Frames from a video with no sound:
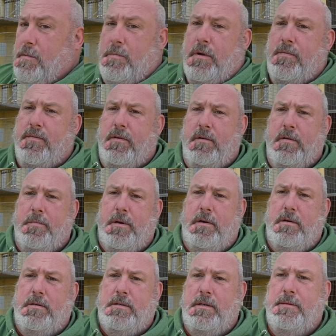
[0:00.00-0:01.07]
Beautiful little
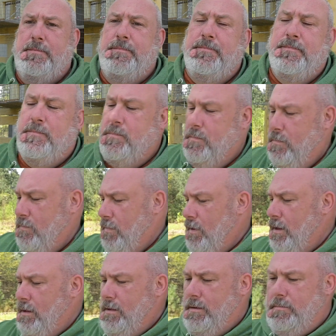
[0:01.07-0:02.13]
birds.
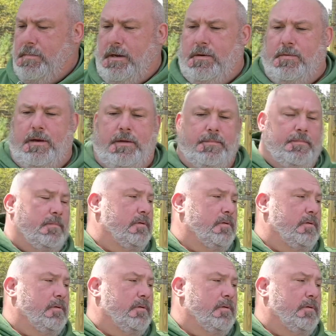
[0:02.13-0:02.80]
But anyway,